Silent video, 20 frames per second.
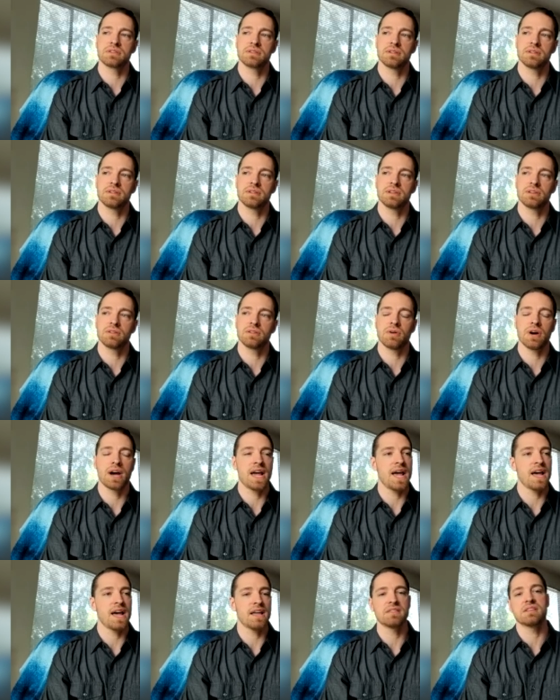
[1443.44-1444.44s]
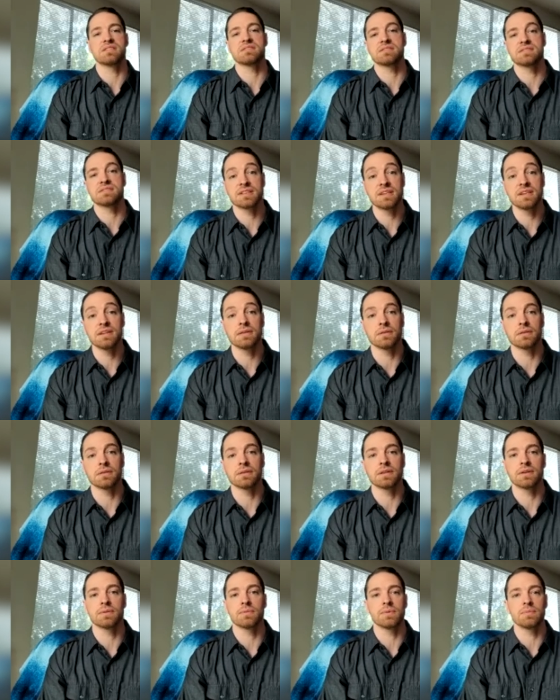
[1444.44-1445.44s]
you know i had this skill
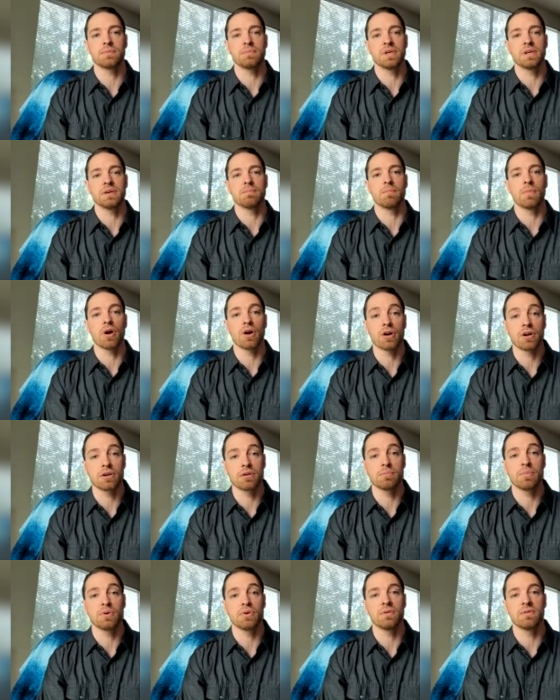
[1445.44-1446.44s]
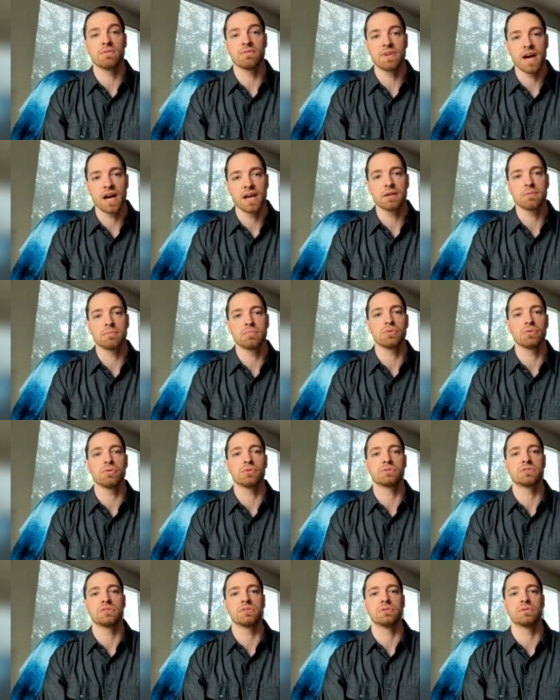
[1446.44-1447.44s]
that would be marketable and
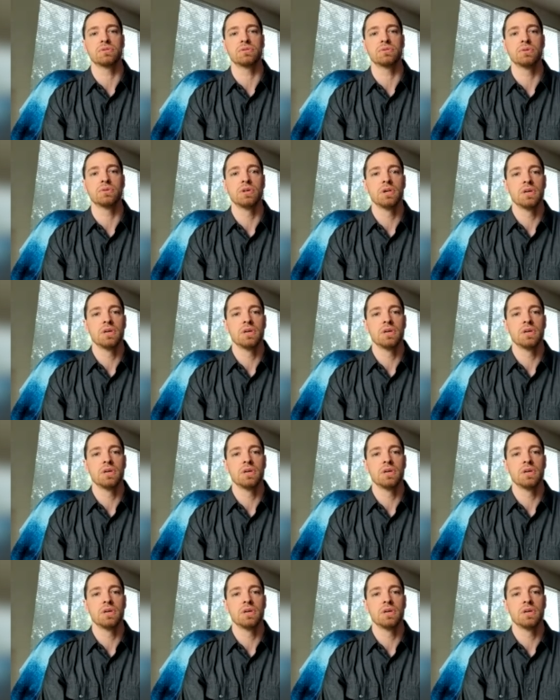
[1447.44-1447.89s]
valuable to